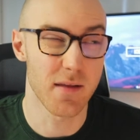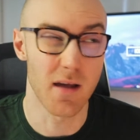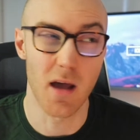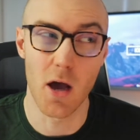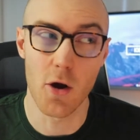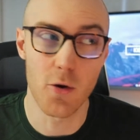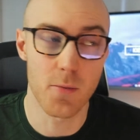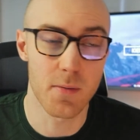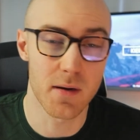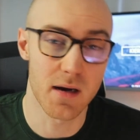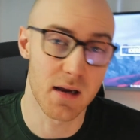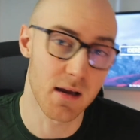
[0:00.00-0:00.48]
at the
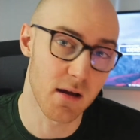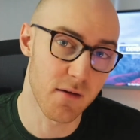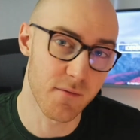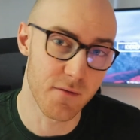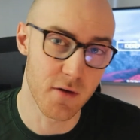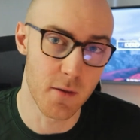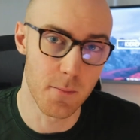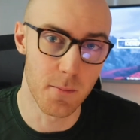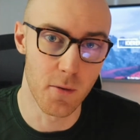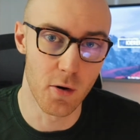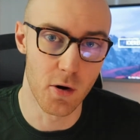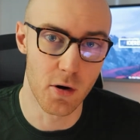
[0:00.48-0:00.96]
opening of
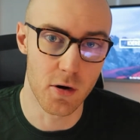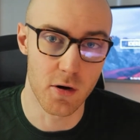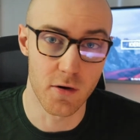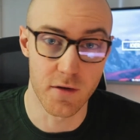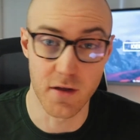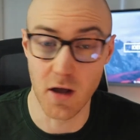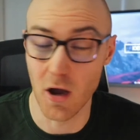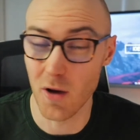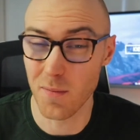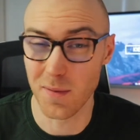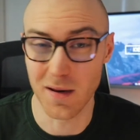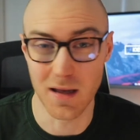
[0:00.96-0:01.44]
your book or
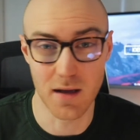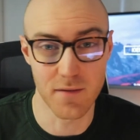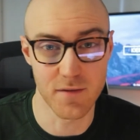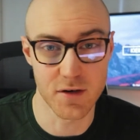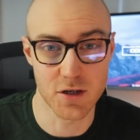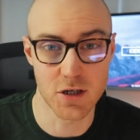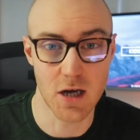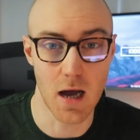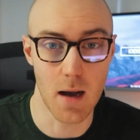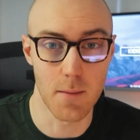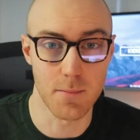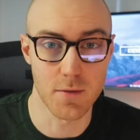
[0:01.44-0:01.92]
the opening of a
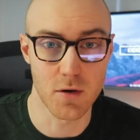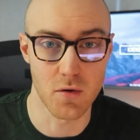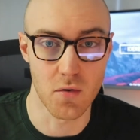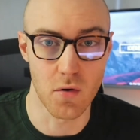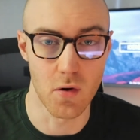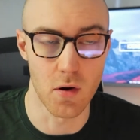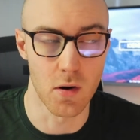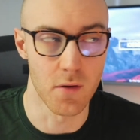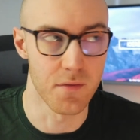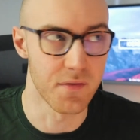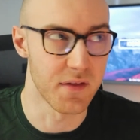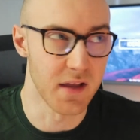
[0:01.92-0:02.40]
chapter
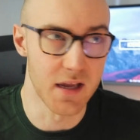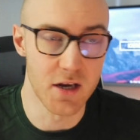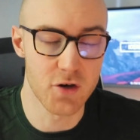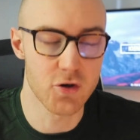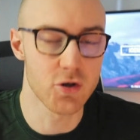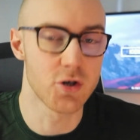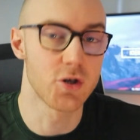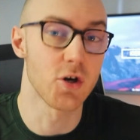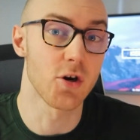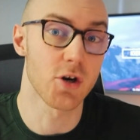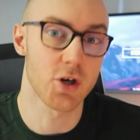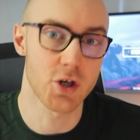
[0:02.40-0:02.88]
or the
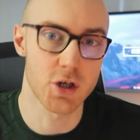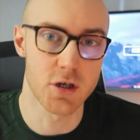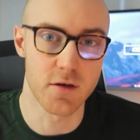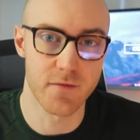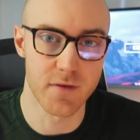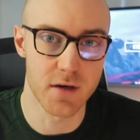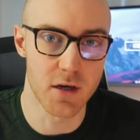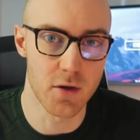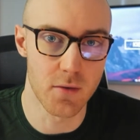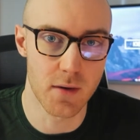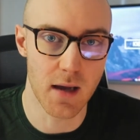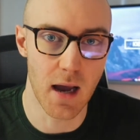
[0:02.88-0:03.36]
introduction
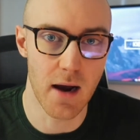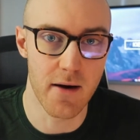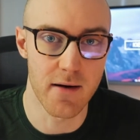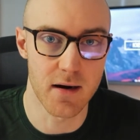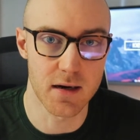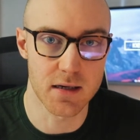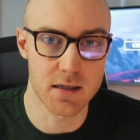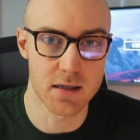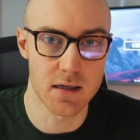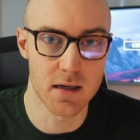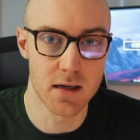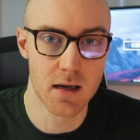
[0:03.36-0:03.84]
of a new
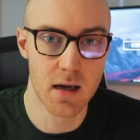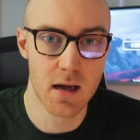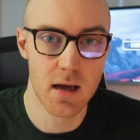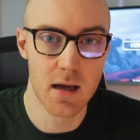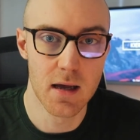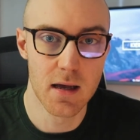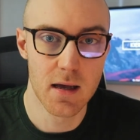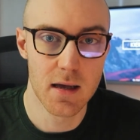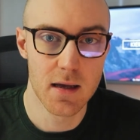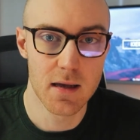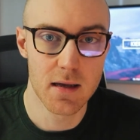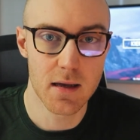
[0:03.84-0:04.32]
character,
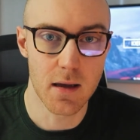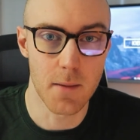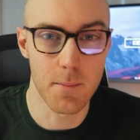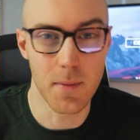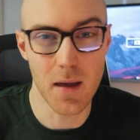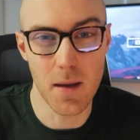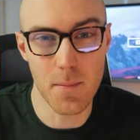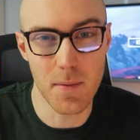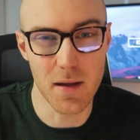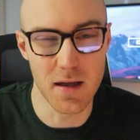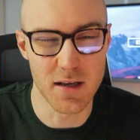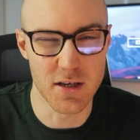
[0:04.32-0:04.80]
can
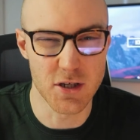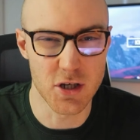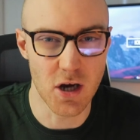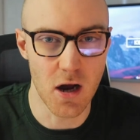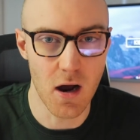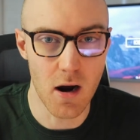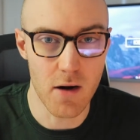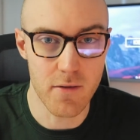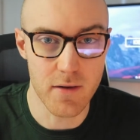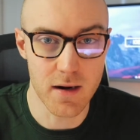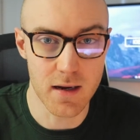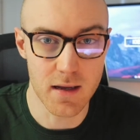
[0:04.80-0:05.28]
be a bit
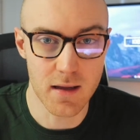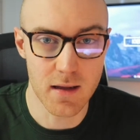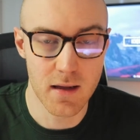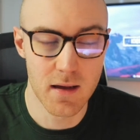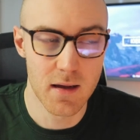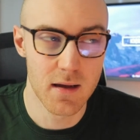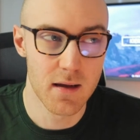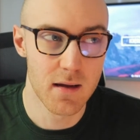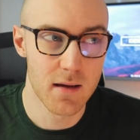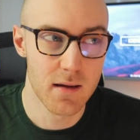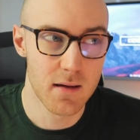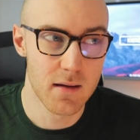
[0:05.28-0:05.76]
jarring
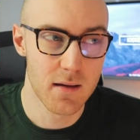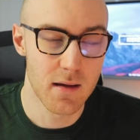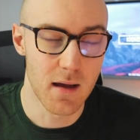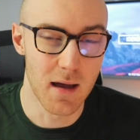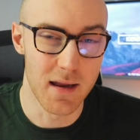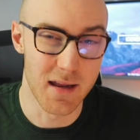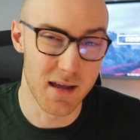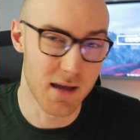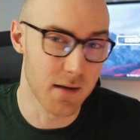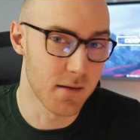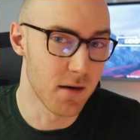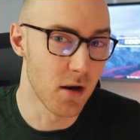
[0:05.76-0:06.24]

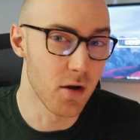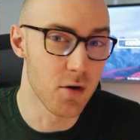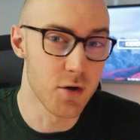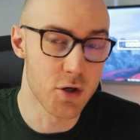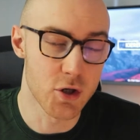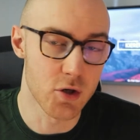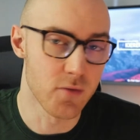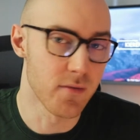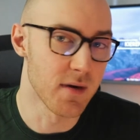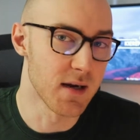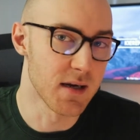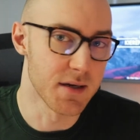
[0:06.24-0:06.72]
and it can
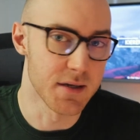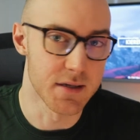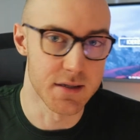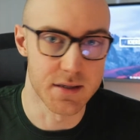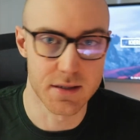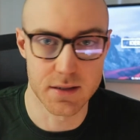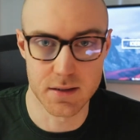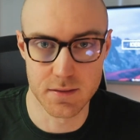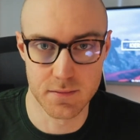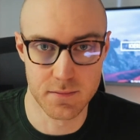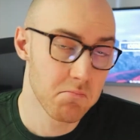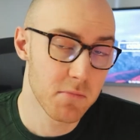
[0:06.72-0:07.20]
lose your
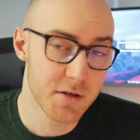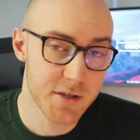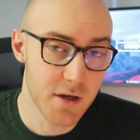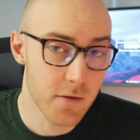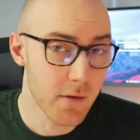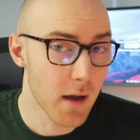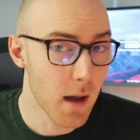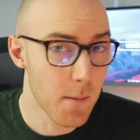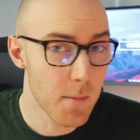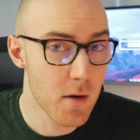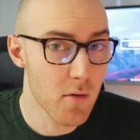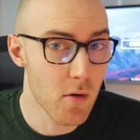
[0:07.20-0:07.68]
readers. But
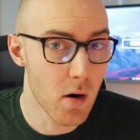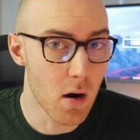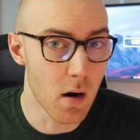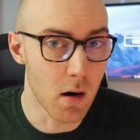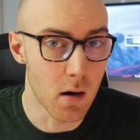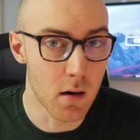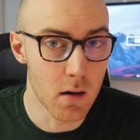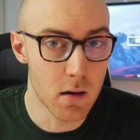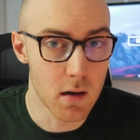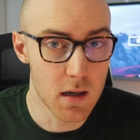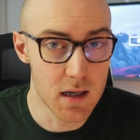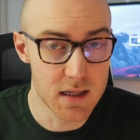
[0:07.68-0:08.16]
don't get me
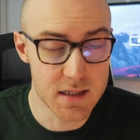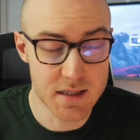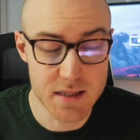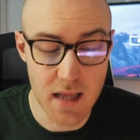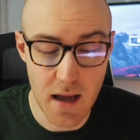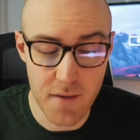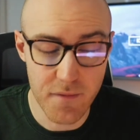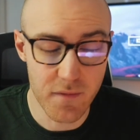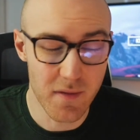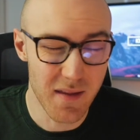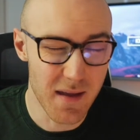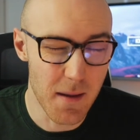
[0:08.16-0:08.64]
wrong, it's
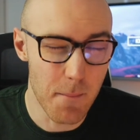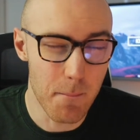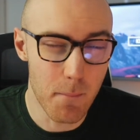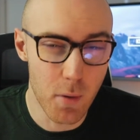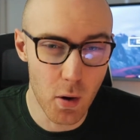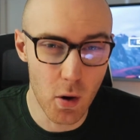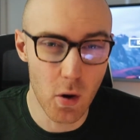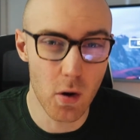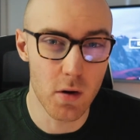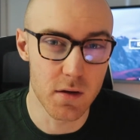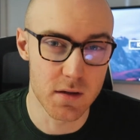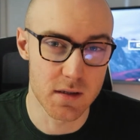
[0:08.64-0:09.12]
definitely
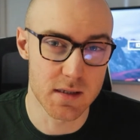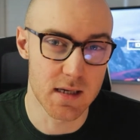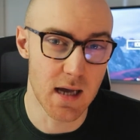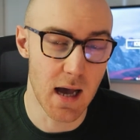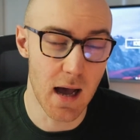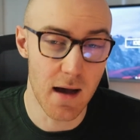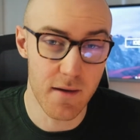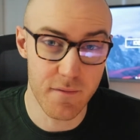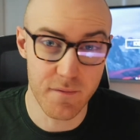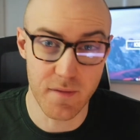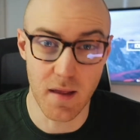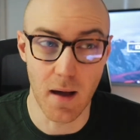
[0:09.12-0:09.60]
important to
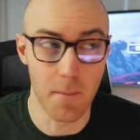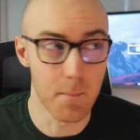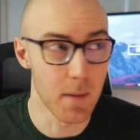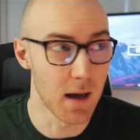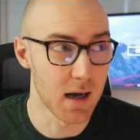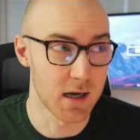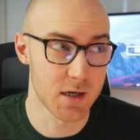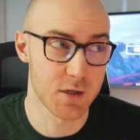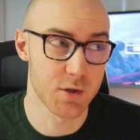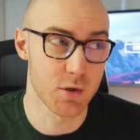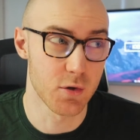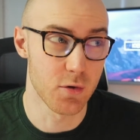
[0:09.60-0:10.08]
have that
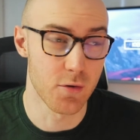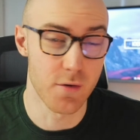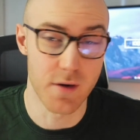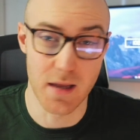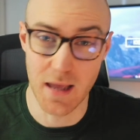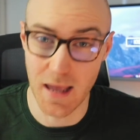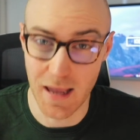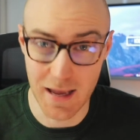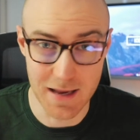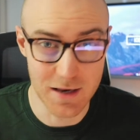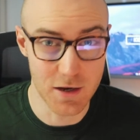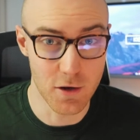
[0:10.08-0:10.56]

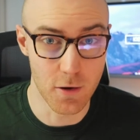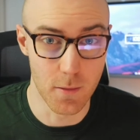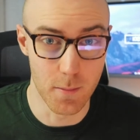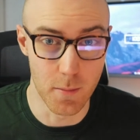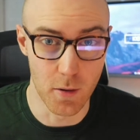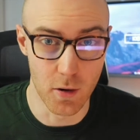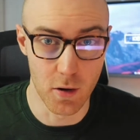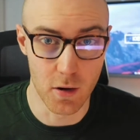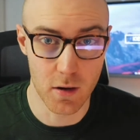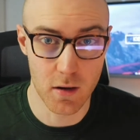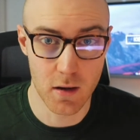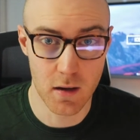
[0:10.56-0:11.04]
backstory in your
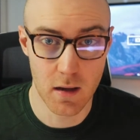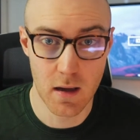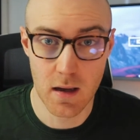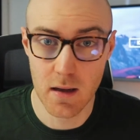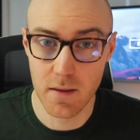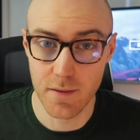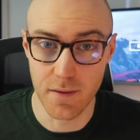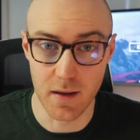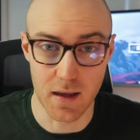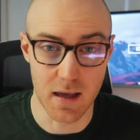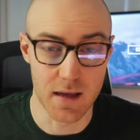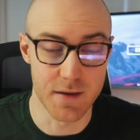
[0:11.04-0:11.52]
book
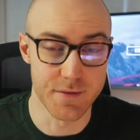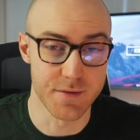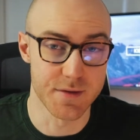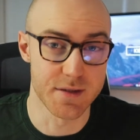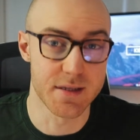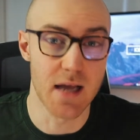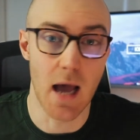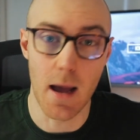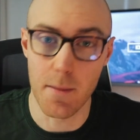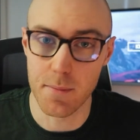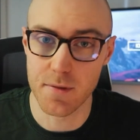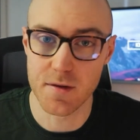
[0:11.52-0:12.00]
that gives
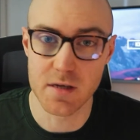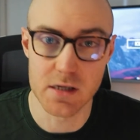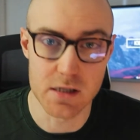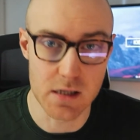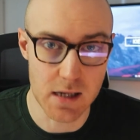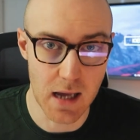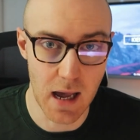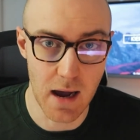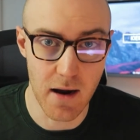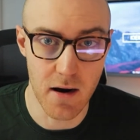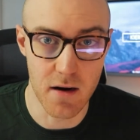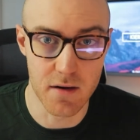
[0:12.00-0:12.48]
depth to
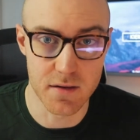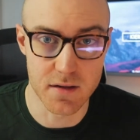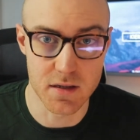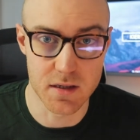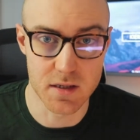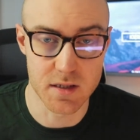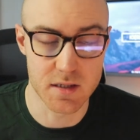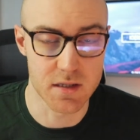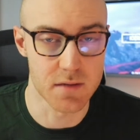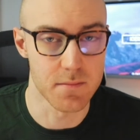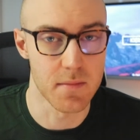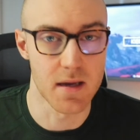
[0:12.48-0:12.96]
your
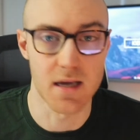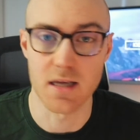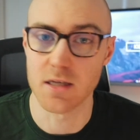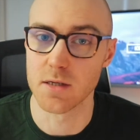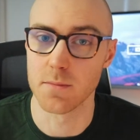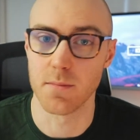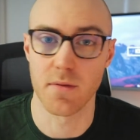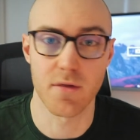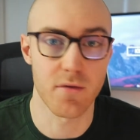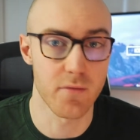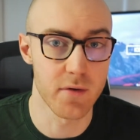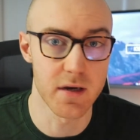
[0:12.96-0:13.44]
characters, that makes
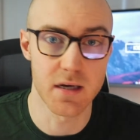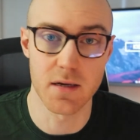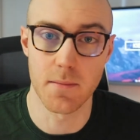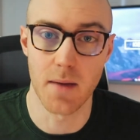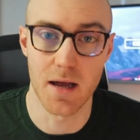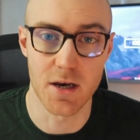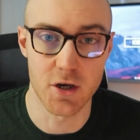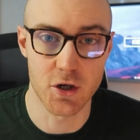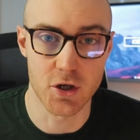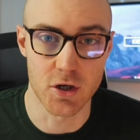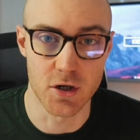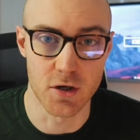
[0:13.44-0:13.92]
them
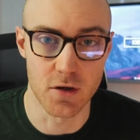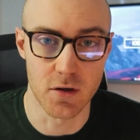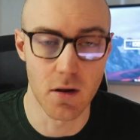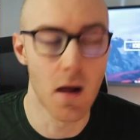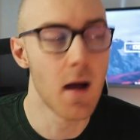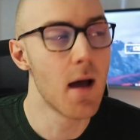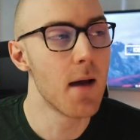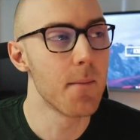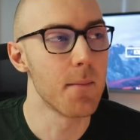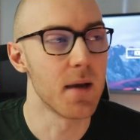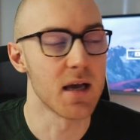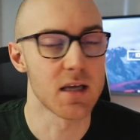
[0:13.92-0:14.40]

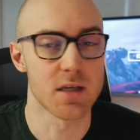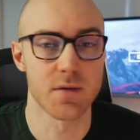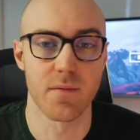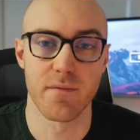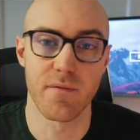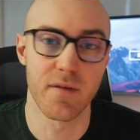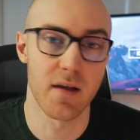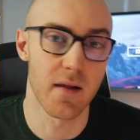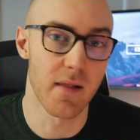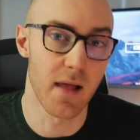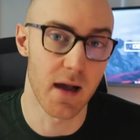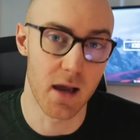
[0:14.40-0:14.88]
three-dimensional, makes them
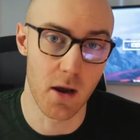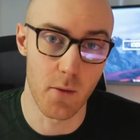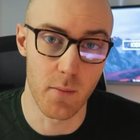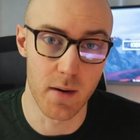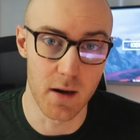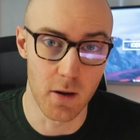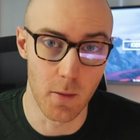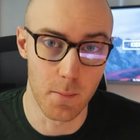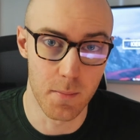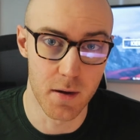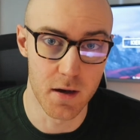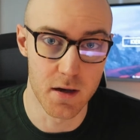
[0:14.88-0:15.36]
feel like a
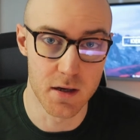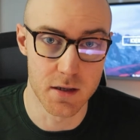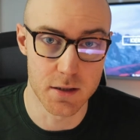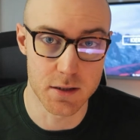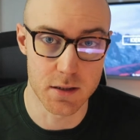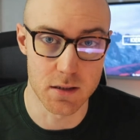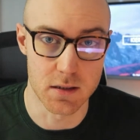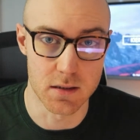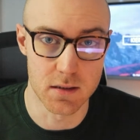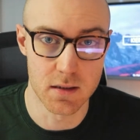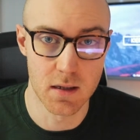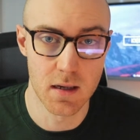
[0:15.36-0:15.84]
real
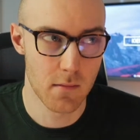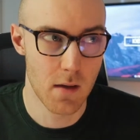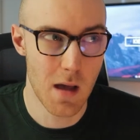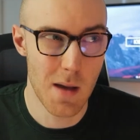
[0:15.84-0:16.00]
person.